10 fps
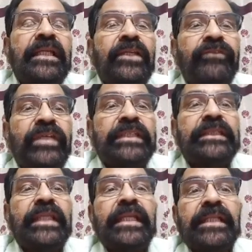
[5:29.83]
with
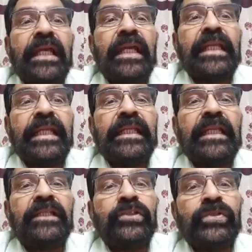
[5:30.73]

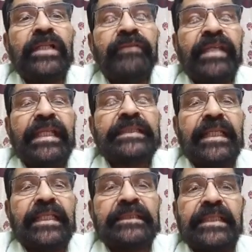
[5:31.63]
intracranial dural venous
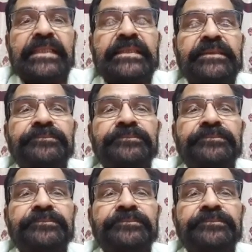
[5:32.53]
sinuses.